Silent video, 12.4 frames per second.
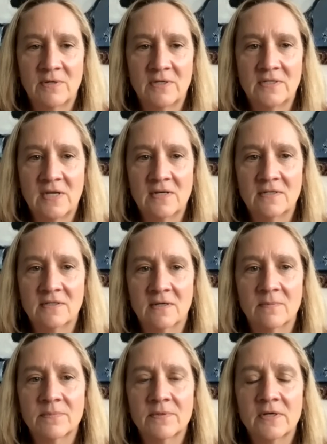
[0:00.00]
a big data
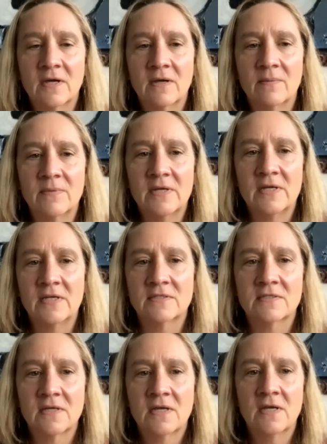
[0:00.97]
dump,
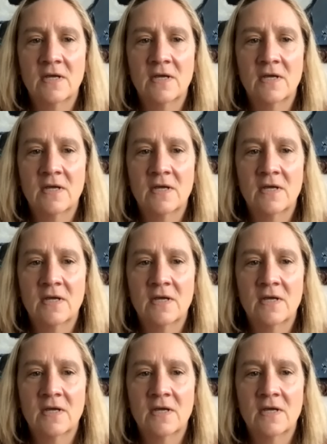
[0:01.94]
it's